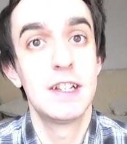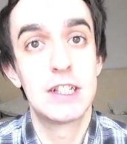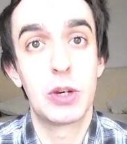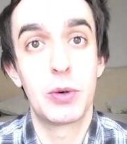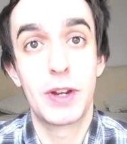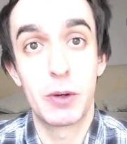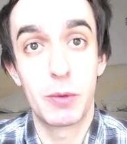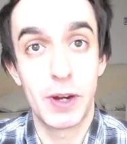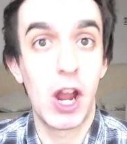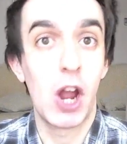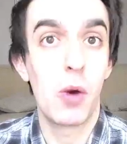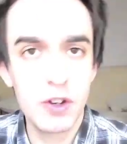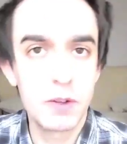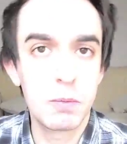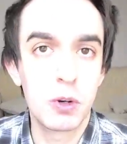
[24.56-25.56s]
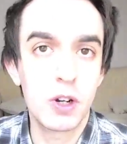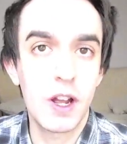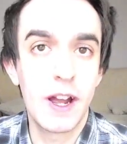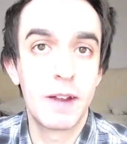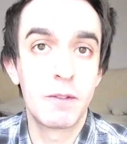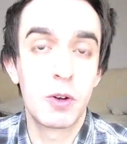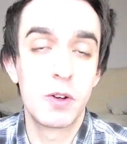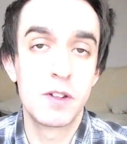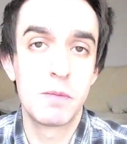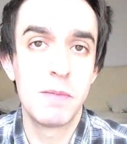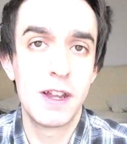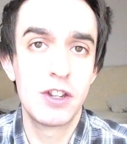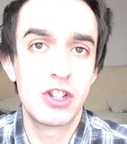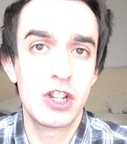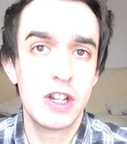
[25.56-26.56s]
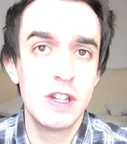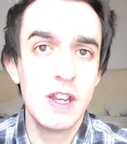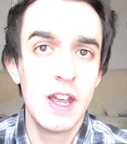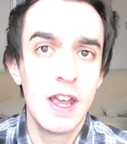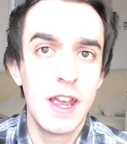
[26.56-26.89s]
So here we go. This book I am going to mention